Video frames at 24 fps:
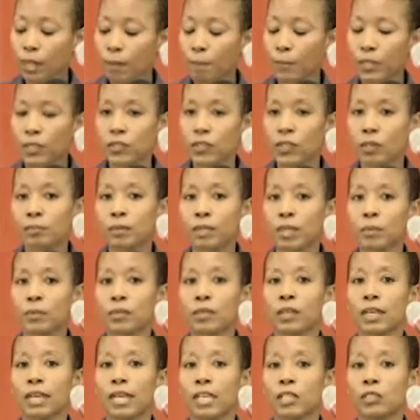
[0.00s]
but sometimes
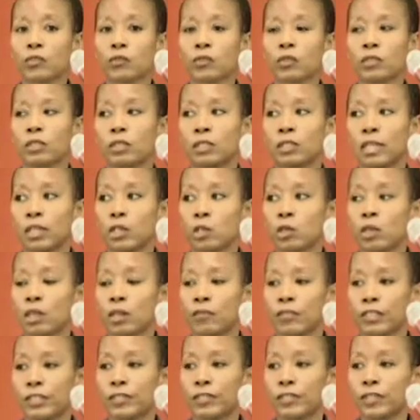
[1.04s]
they'll ask for a letter
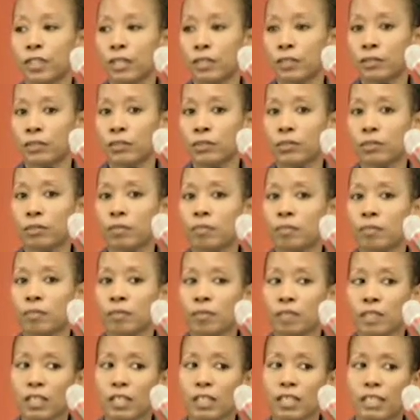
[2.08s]
of intent,
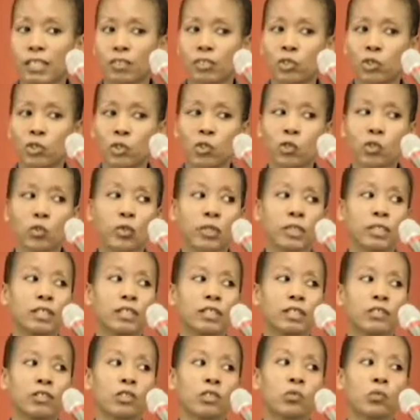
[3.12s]
and usually
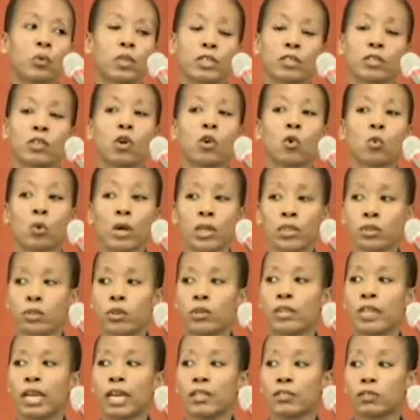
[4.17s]
they just want to know whether
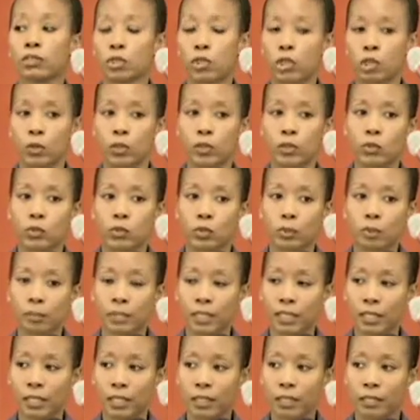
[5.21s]
or not you're going to
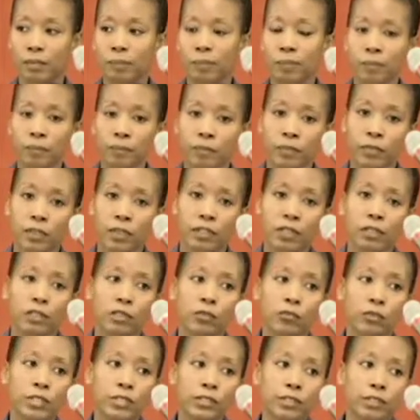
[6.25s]
apply. And
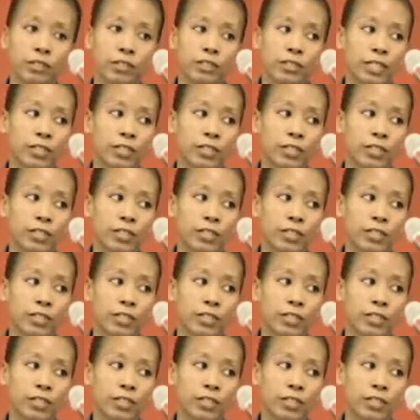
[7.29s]
the reason that